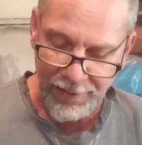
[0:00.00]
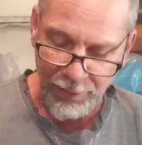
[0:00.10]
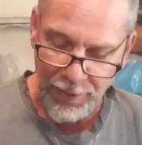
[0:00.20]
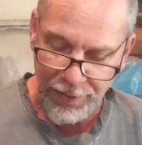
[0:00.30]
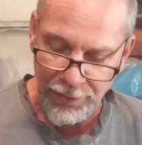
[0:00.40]

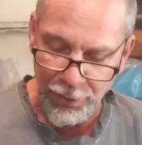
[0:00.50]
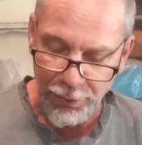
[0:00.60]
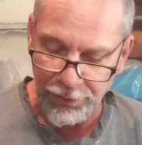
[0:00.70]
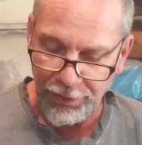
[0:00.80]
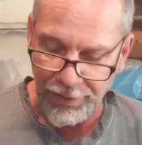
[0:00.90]
When
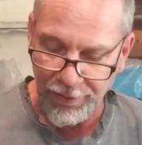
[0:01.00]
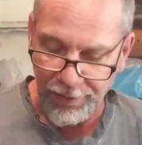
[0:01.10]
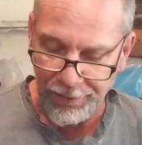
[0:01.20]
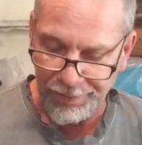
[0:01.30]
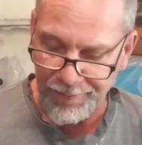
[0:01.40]
news of
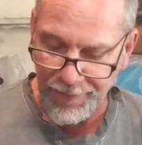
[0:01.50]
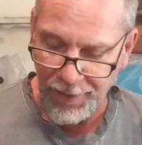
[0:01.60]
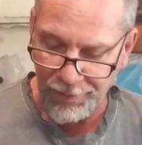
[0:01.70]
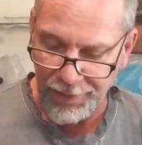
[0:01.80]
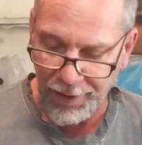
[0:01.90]
the
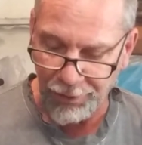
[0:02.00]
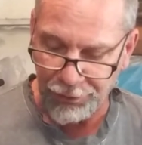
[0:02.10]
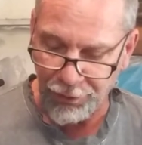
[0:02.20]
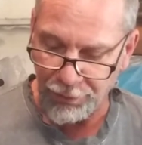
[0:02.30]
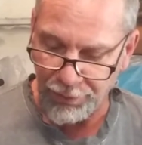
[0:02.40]
air
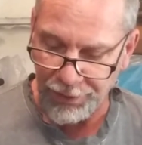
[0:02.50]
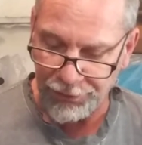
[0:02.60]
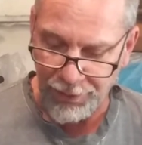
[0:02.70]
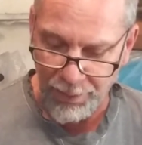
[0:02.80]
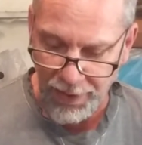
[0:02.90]
show
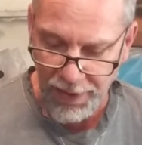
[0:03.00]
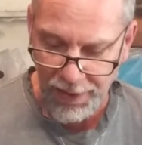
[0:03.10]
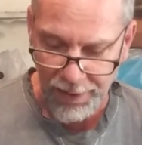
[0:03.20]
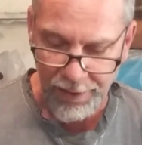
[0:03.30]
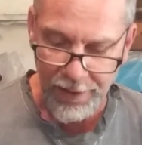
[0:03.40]
reached
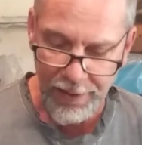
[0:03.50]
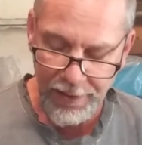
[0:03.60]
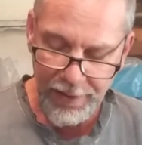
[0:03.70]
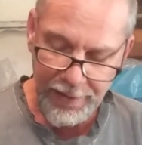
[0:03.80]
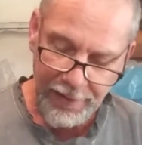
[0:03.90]
Japan,
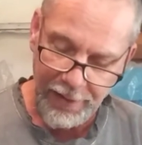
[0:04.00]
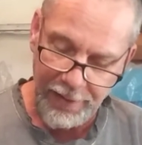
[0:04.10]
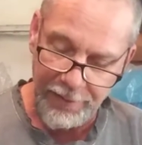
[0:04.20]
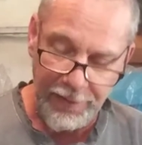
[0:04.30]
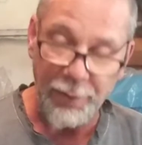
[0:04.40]

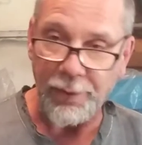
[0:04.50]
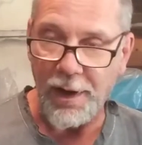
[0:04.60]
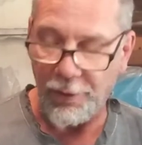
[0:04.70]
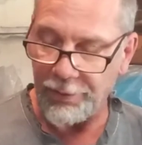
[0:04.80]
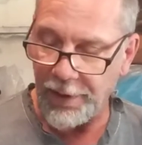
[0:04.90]
they were
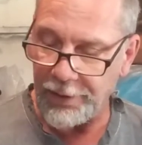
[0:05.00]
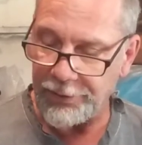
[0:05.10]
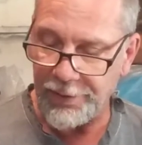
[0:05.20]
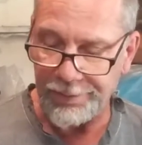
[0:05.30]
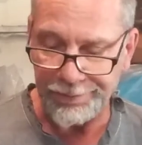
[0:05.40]
outraged.